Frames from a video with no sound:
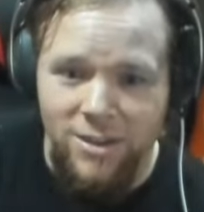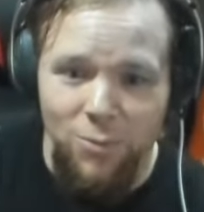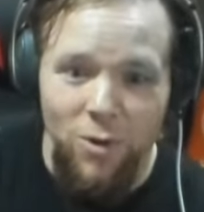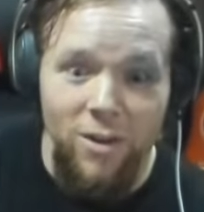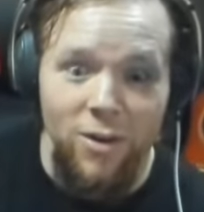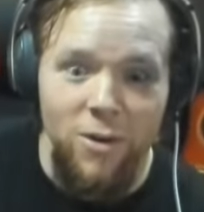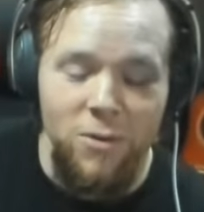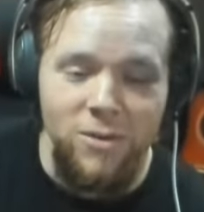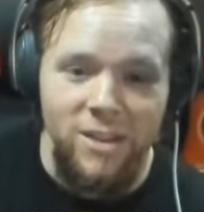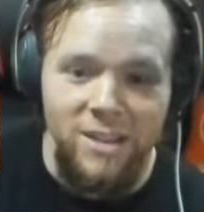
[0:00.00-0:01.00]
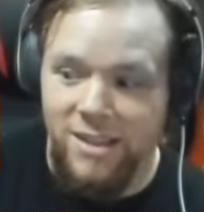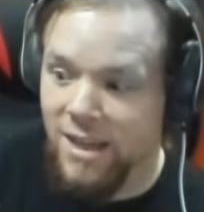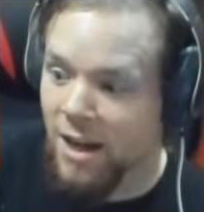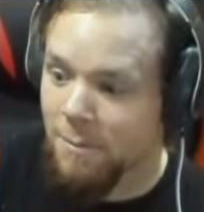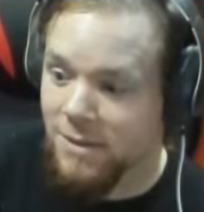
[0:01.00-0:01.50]
one of those, is it,
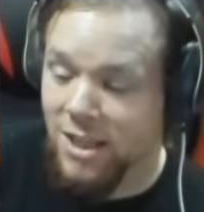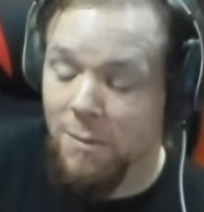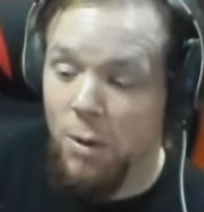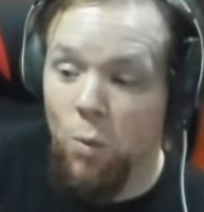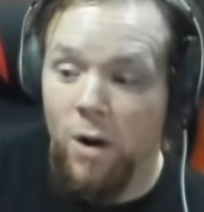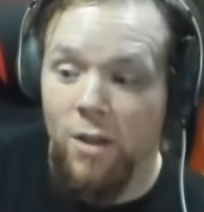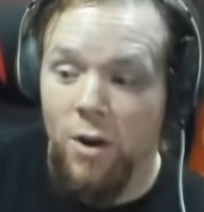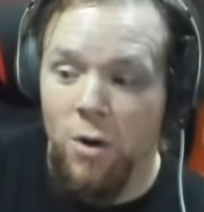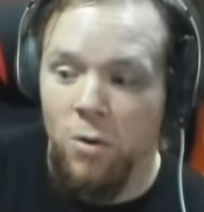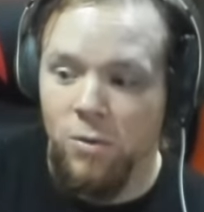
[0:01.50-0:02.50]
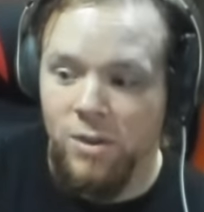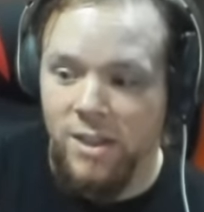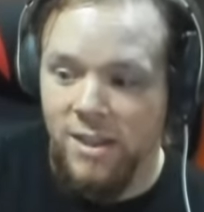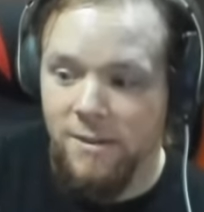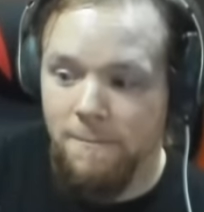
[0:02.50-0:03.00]
Tom? It's going to be one of those, is
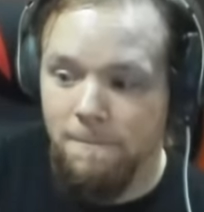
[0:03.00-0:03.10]
it?